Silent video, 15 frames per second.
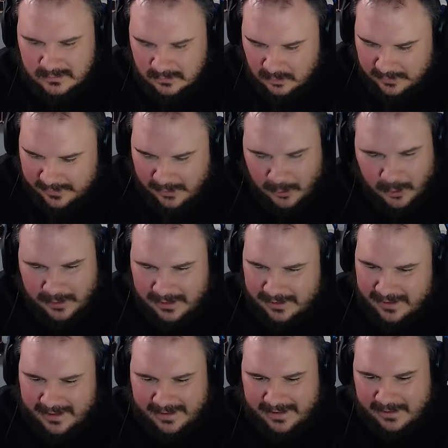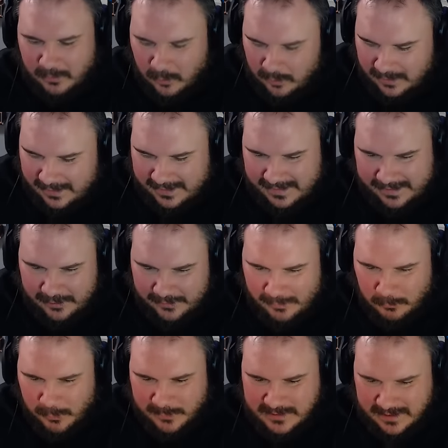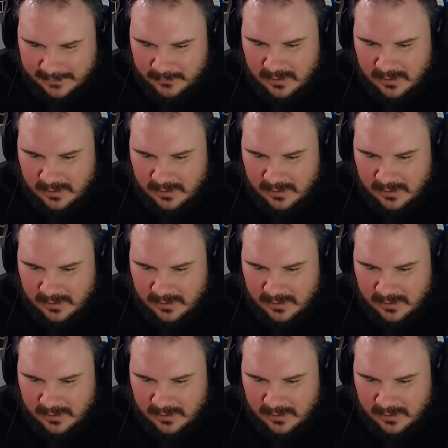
Okay, hold on. No, no, no. Hold on. I gotta hear that one more time.